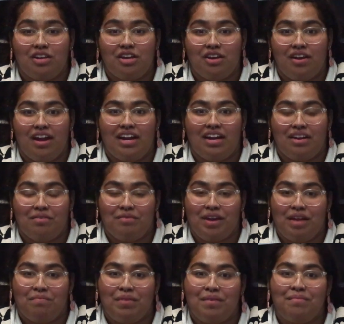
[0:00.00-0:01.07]
curated and
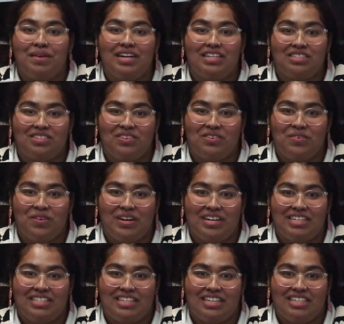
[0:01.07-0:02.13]
ran by many student
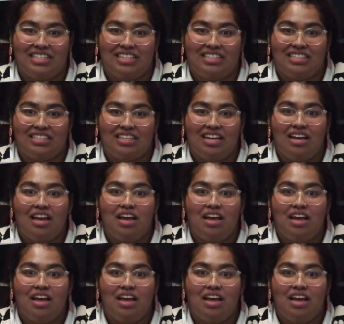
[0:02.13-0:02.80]
organizations.